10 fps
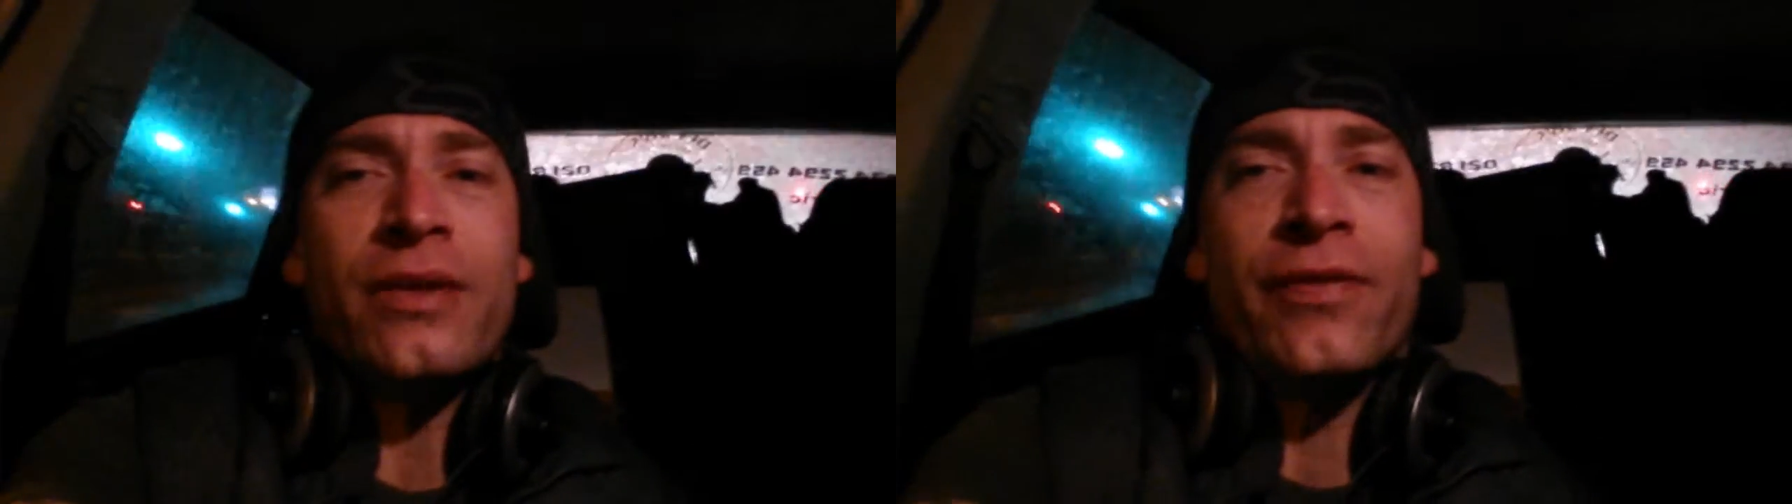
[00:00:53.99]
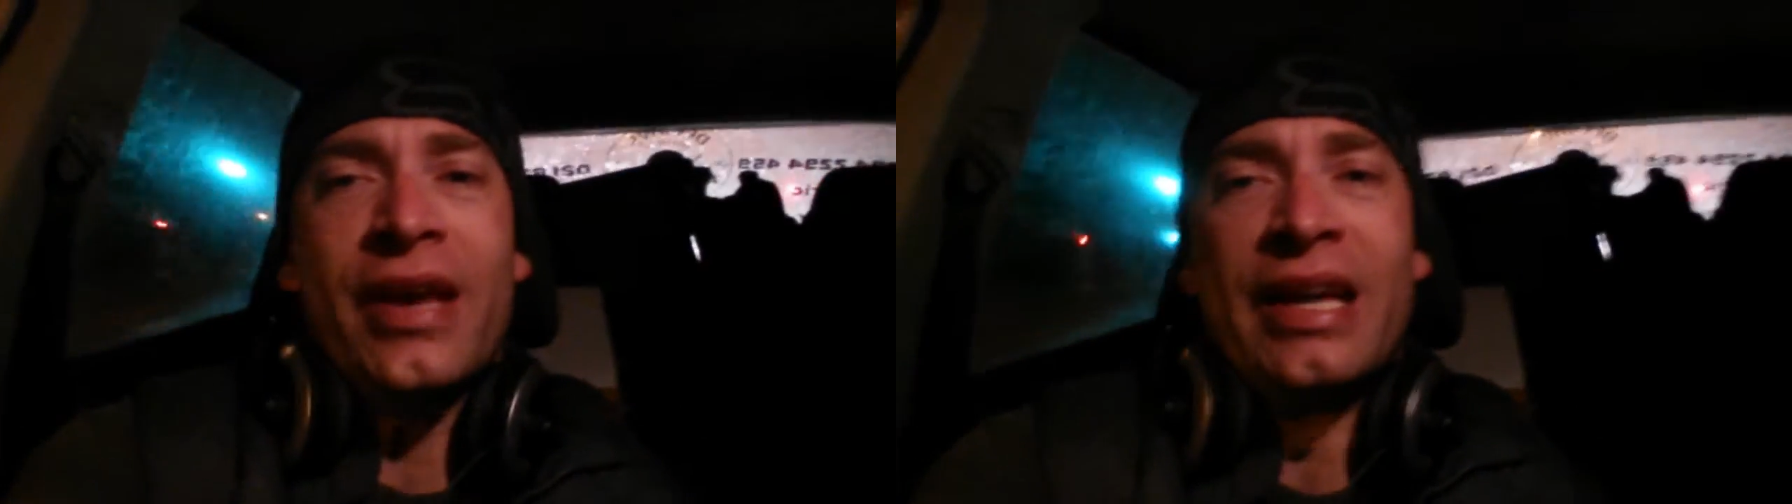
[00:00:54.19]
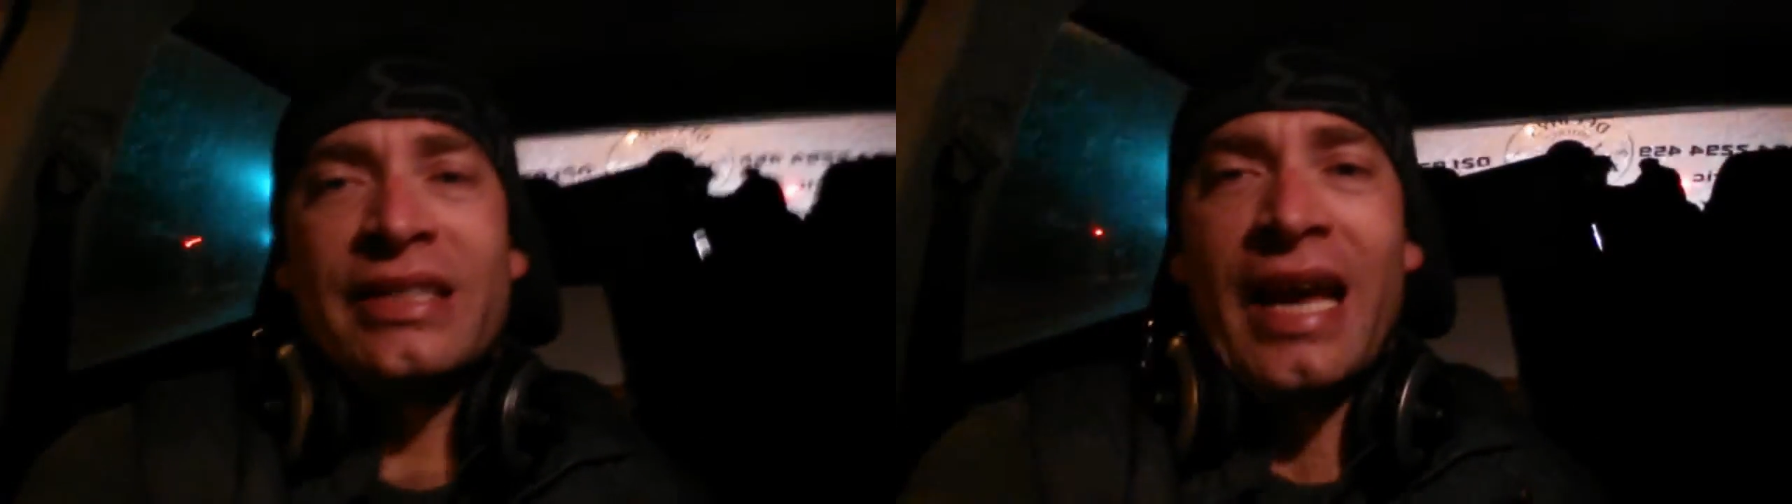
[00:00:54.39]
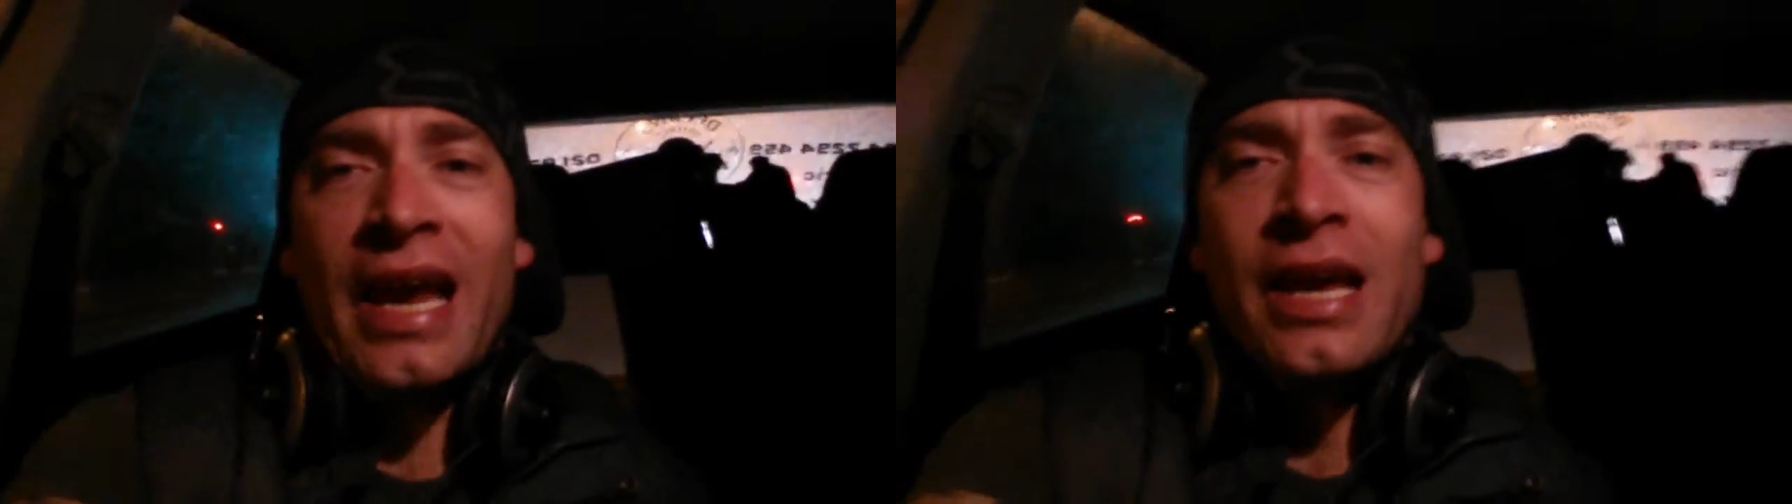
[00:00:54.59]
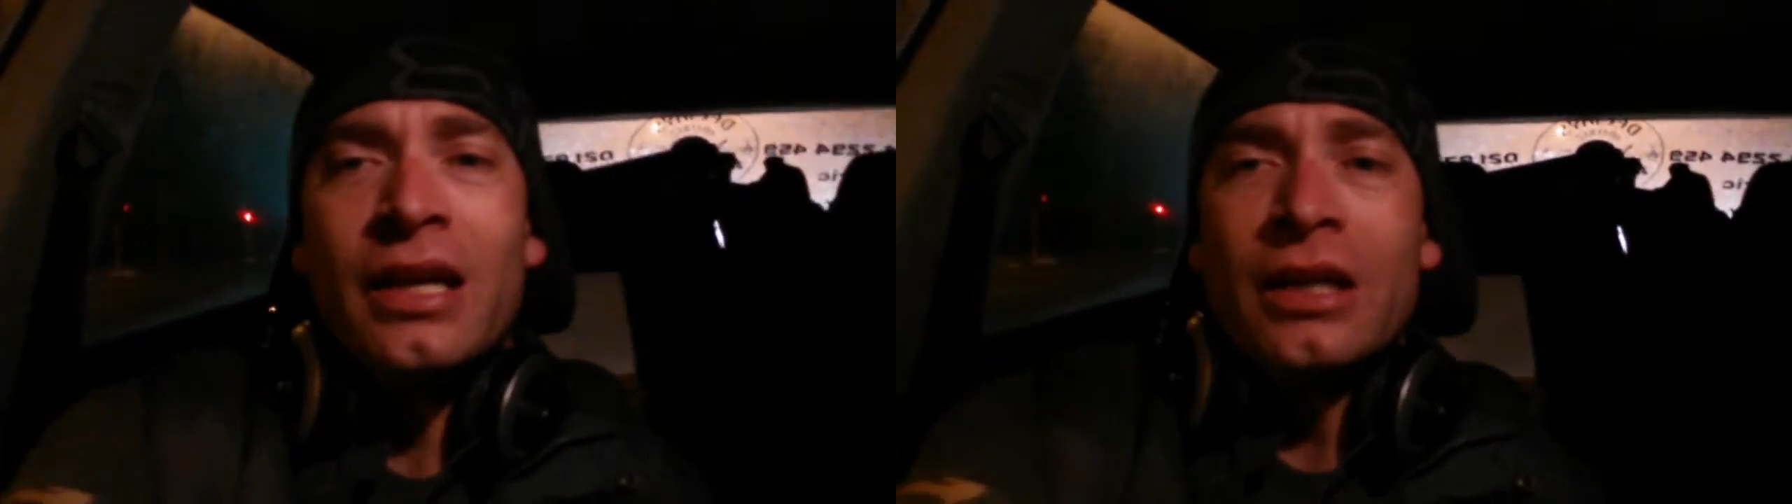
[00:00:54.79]

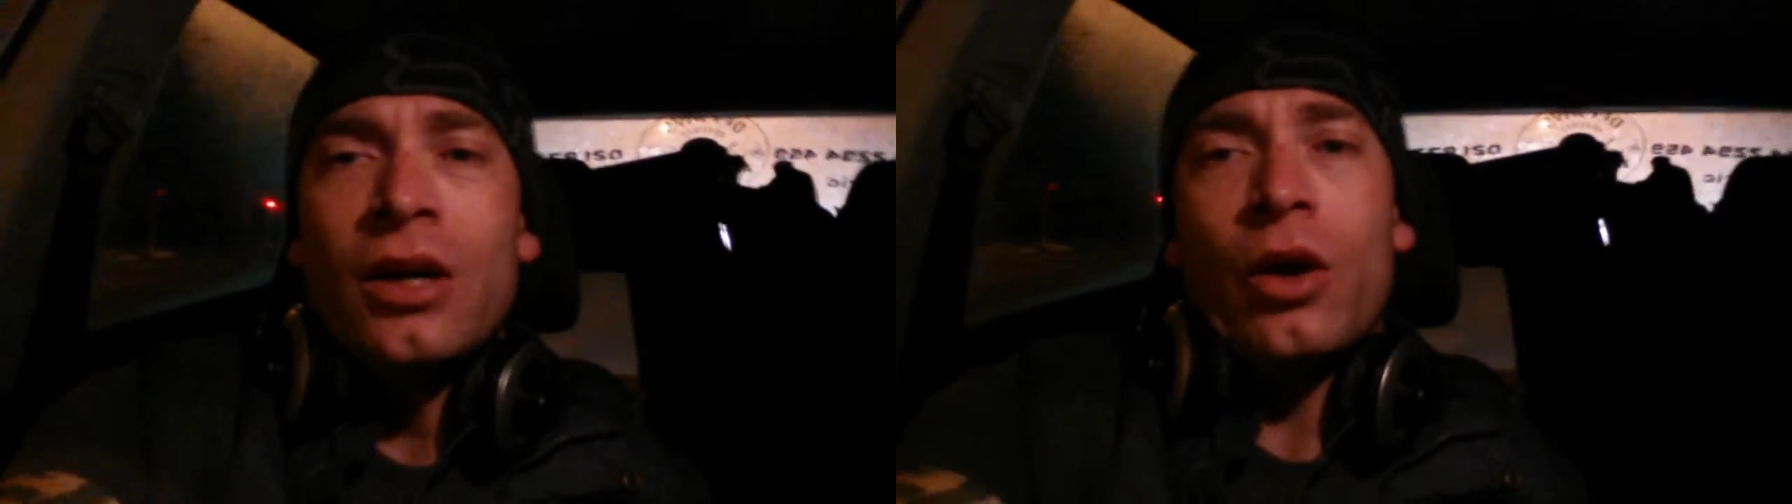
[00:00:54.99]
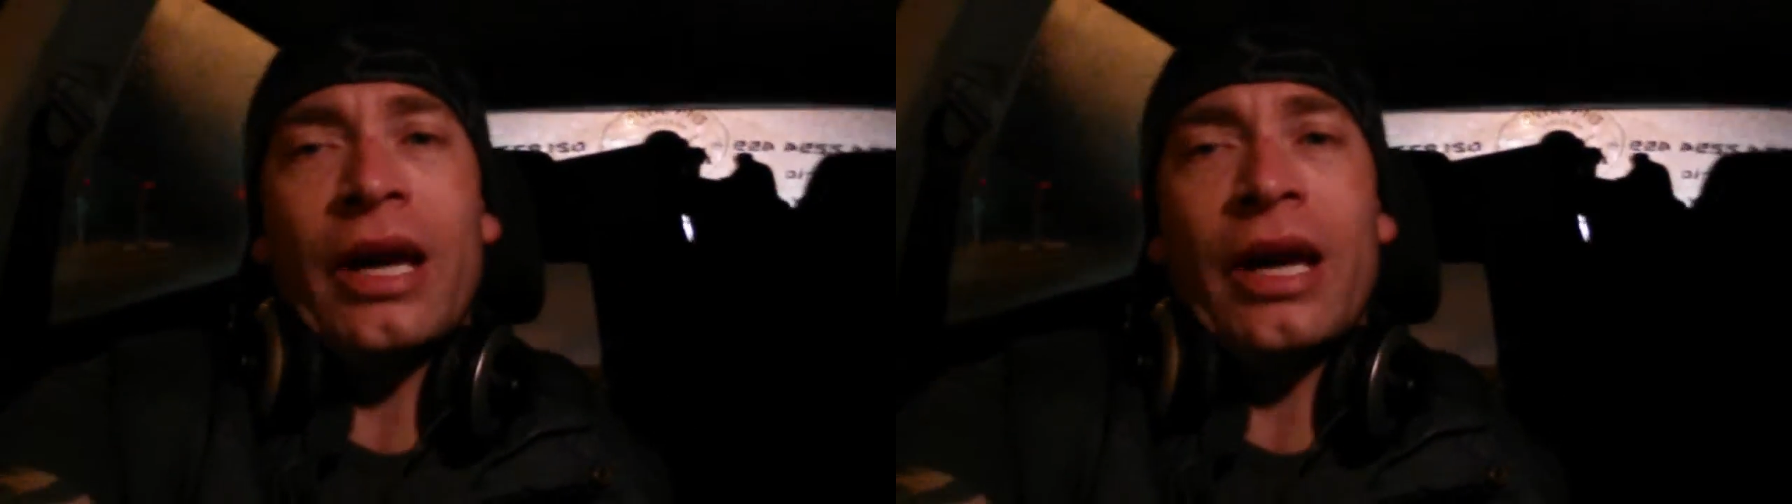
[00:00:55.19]
VSA.